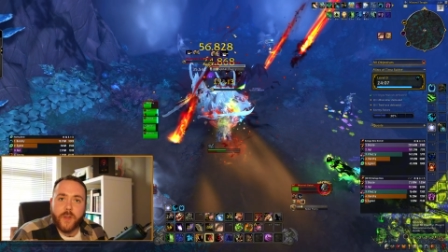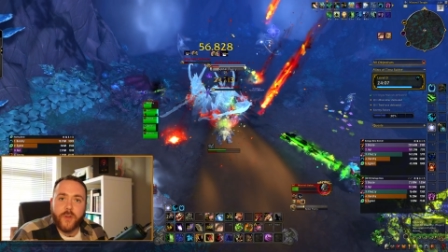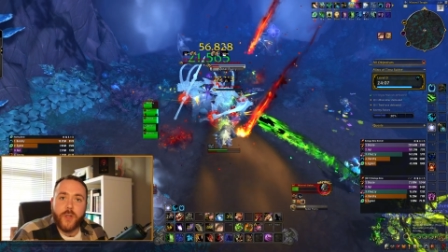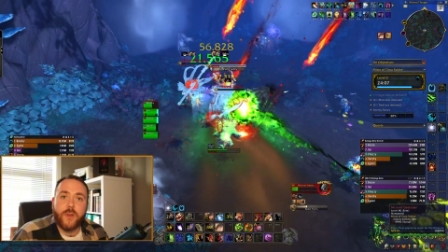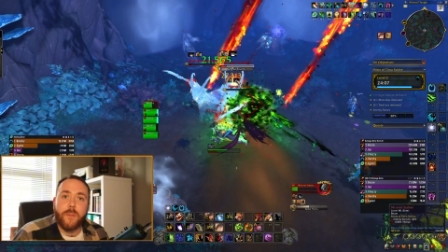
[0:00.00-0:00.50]

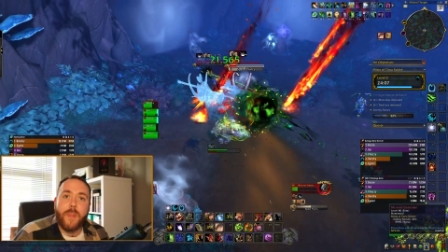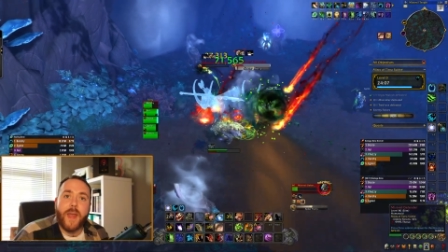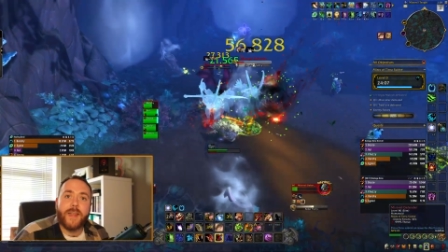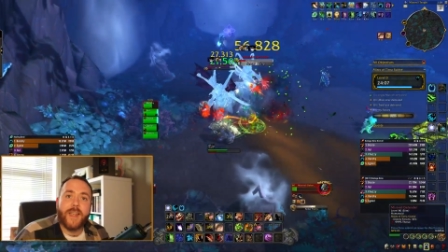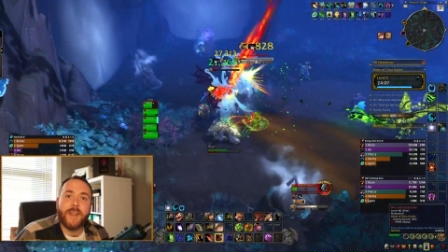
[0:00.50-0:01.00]
so you can
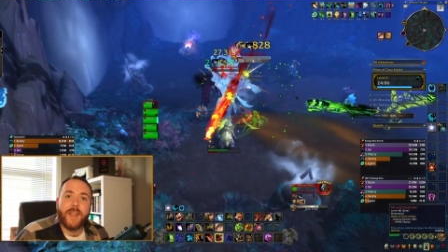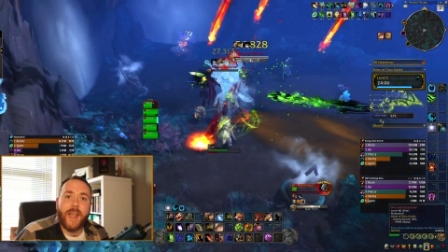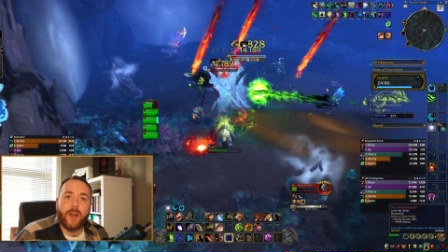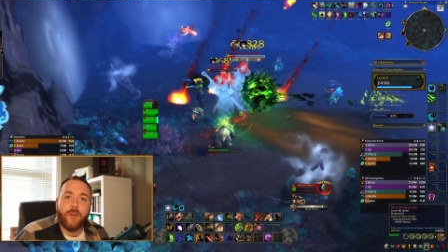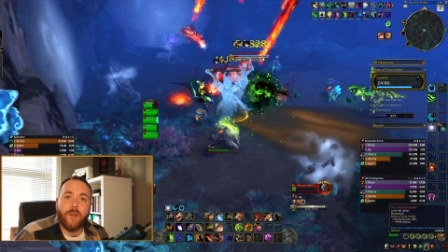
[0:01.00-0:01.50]
maintain the
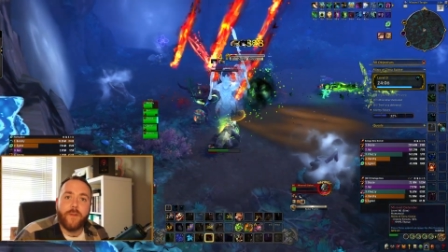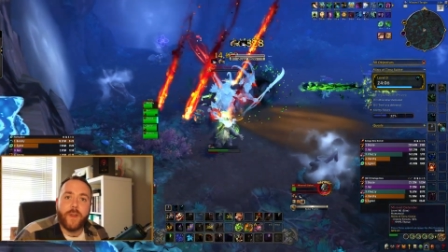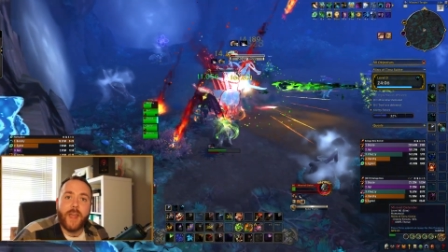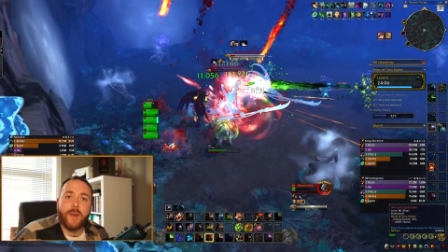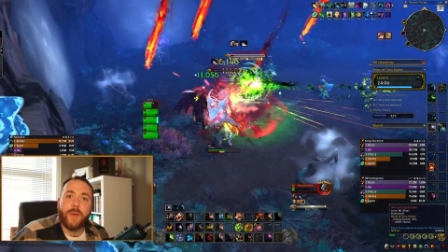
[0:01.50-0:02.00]
aggro for
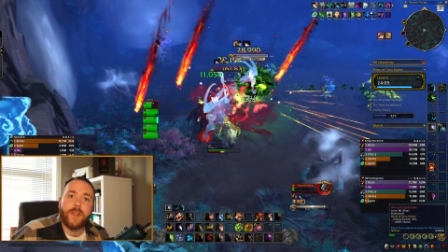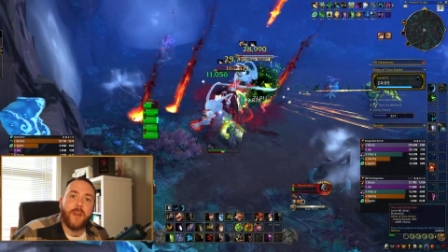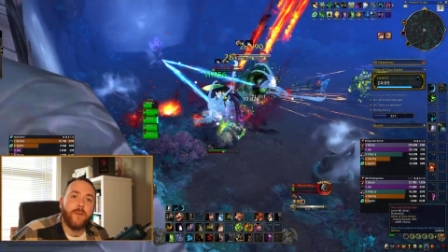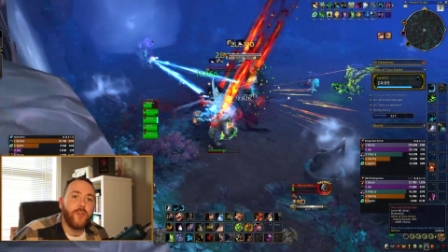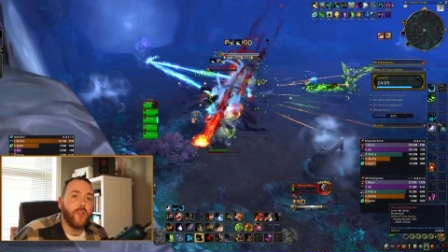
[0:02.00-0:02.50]
the enemies that
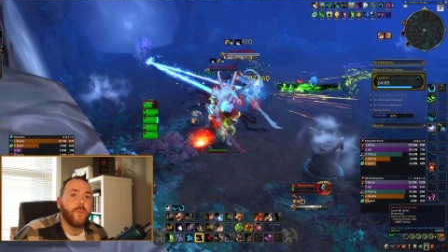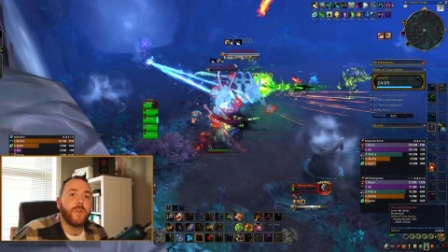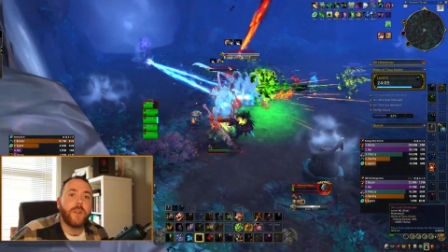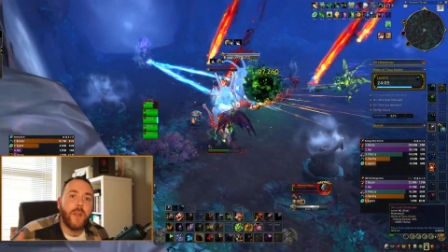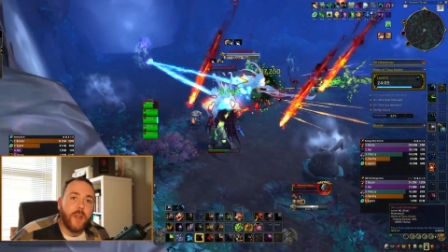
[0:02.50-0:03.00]
have
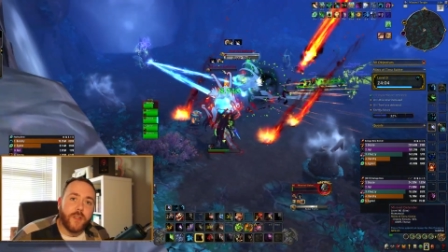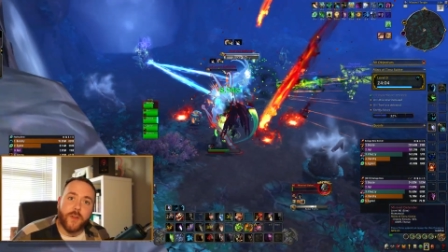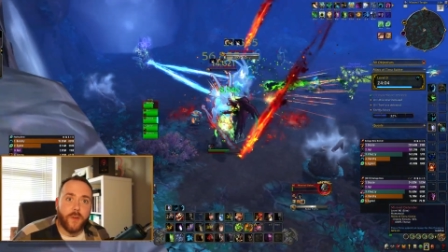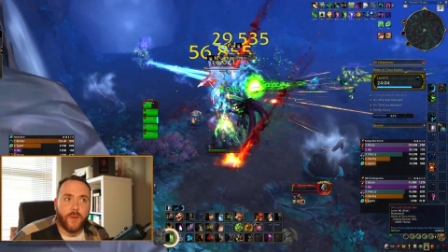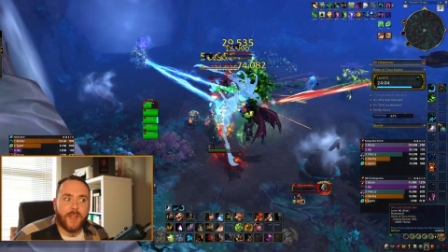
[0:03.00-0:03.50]
jumped to
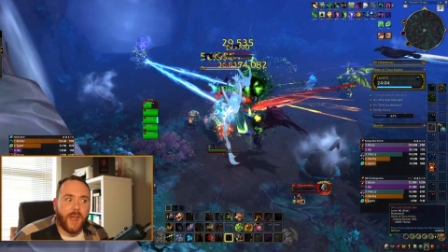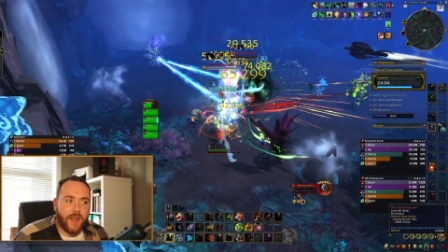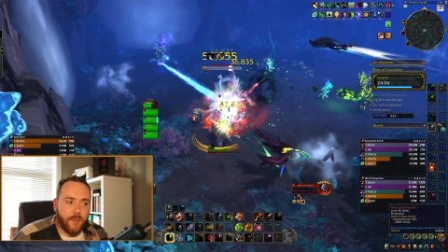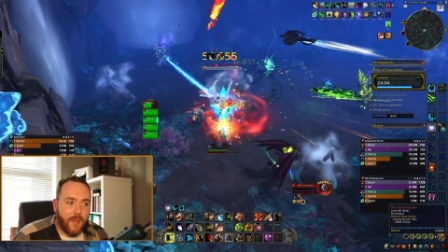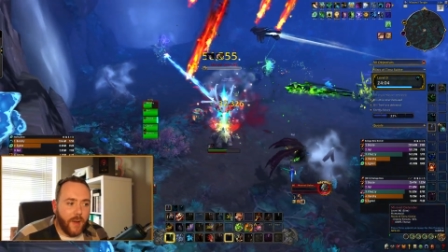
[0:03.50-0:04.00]
the other side of
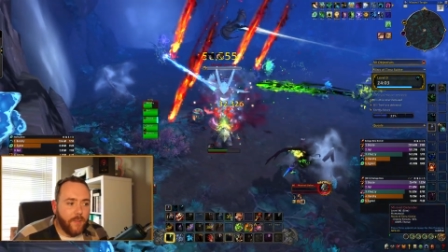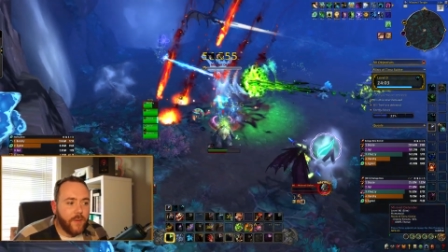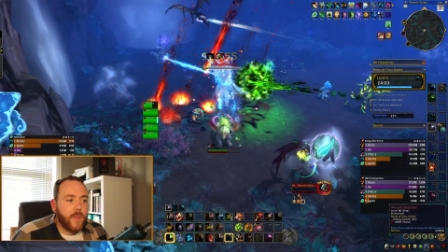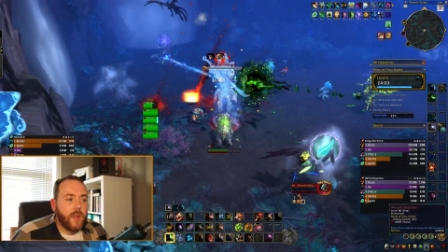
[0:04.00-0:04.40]
the map.